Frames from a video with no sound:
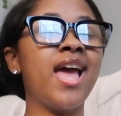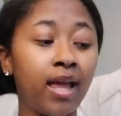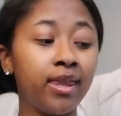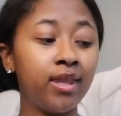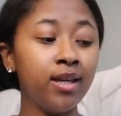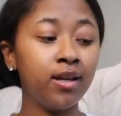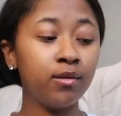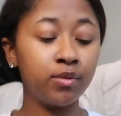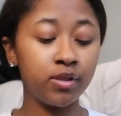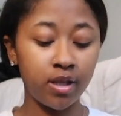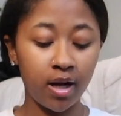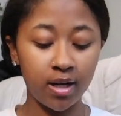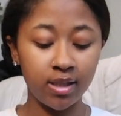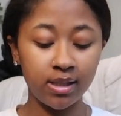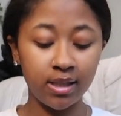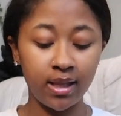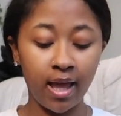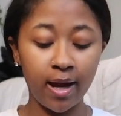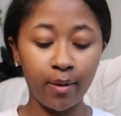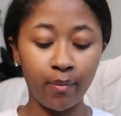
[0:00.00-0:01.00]
I think I'm starting
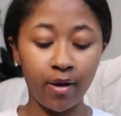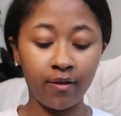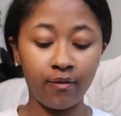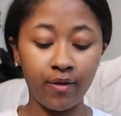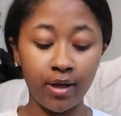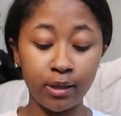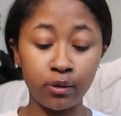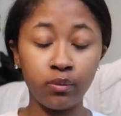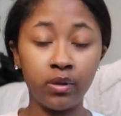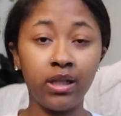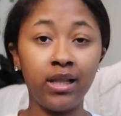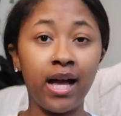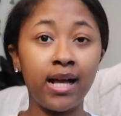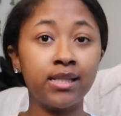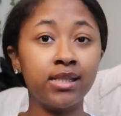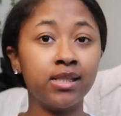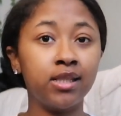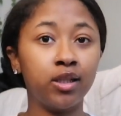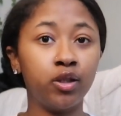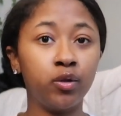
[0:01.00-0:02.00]
to like my face with
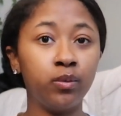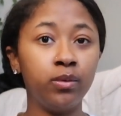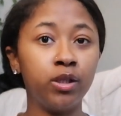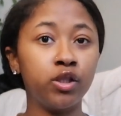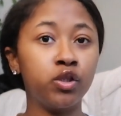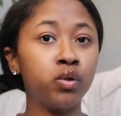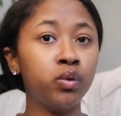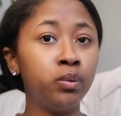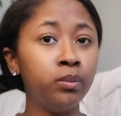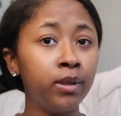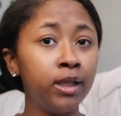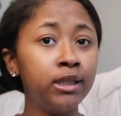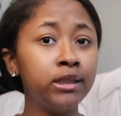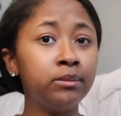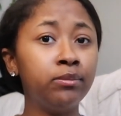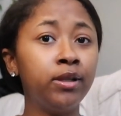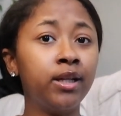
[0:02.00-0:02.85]
glasses a little bit too much,